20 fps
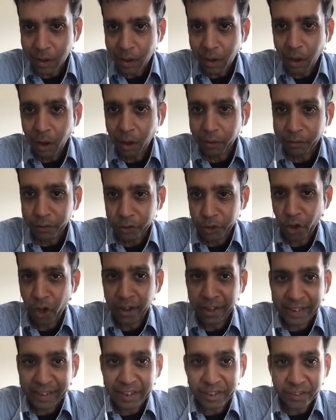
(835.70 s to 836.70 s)
or
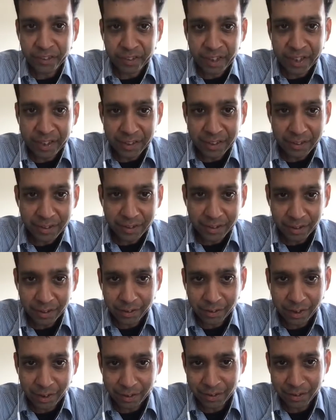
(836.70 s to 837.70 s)
photonic integrated
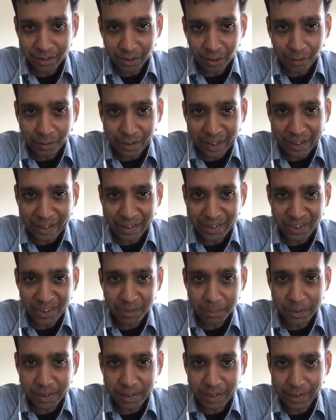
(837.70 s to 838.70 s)
circuits, or
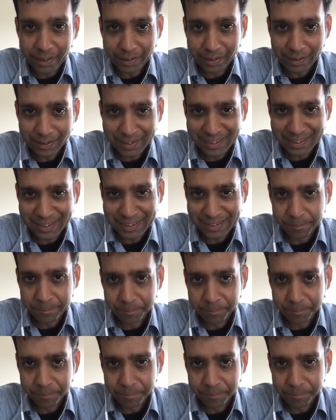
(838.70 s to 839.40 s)
ASPIC.